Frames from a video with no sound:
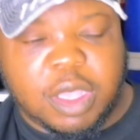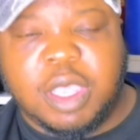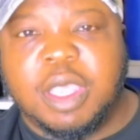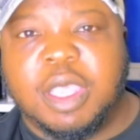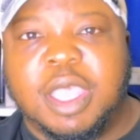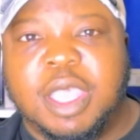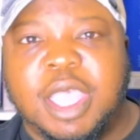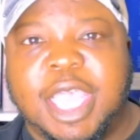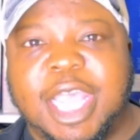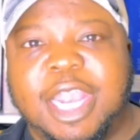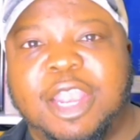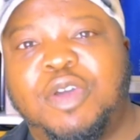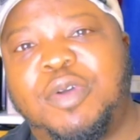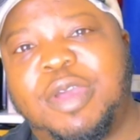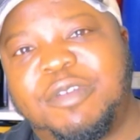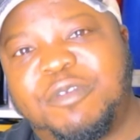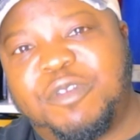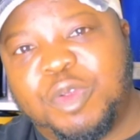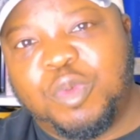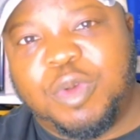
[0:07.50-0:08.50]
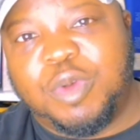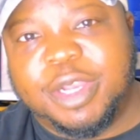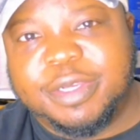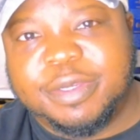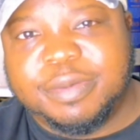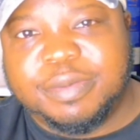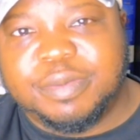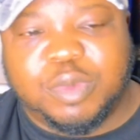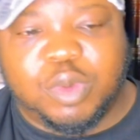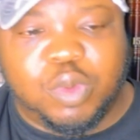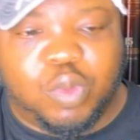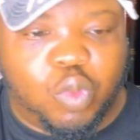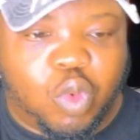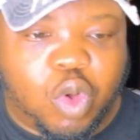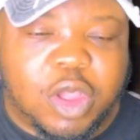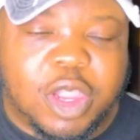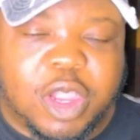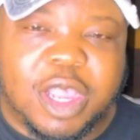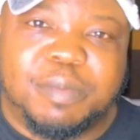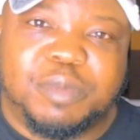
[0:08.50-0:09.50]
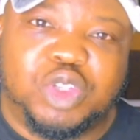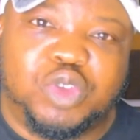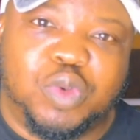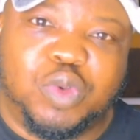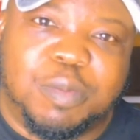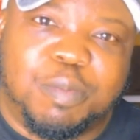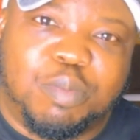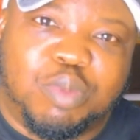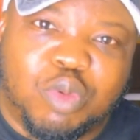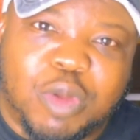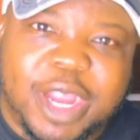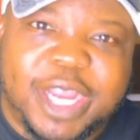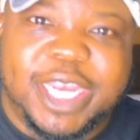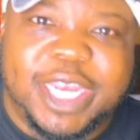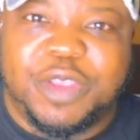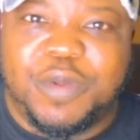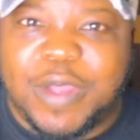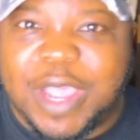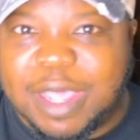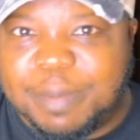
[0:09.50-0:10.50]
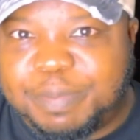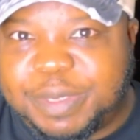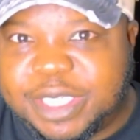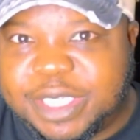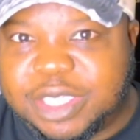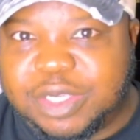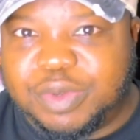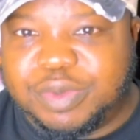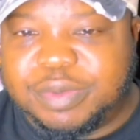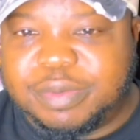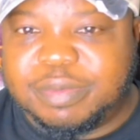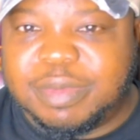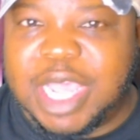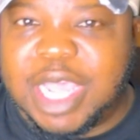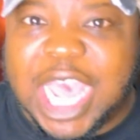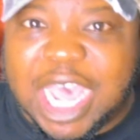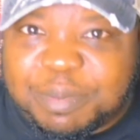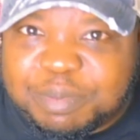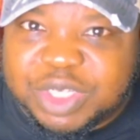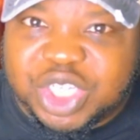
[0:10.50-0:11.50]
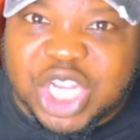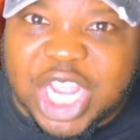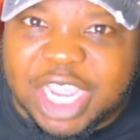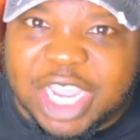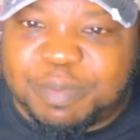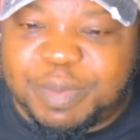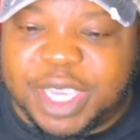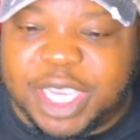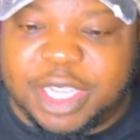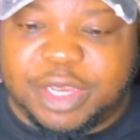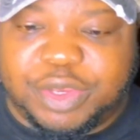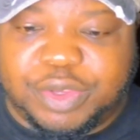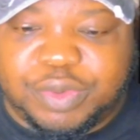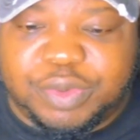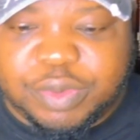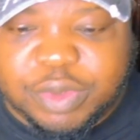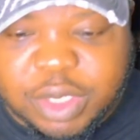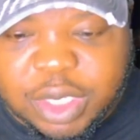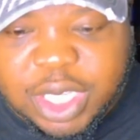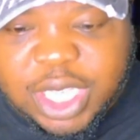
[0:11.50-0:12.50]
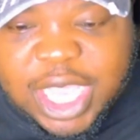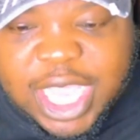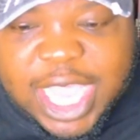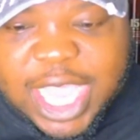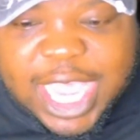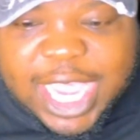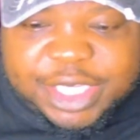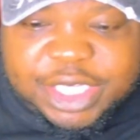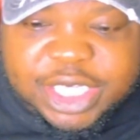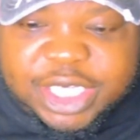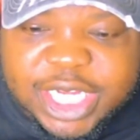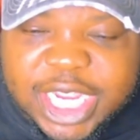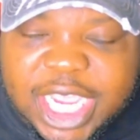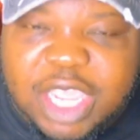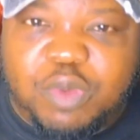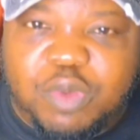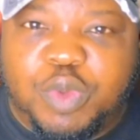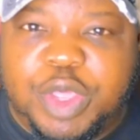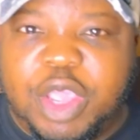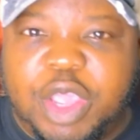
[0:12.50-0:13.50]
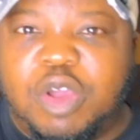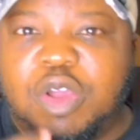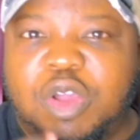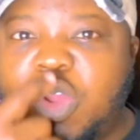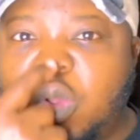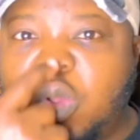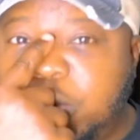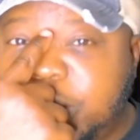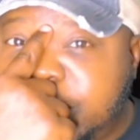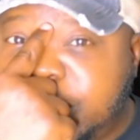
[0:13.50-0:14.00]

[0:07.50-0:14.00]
Hello, everyone. Welcome to a brand new episode. I'm Jack Bigadoo, and today we are going to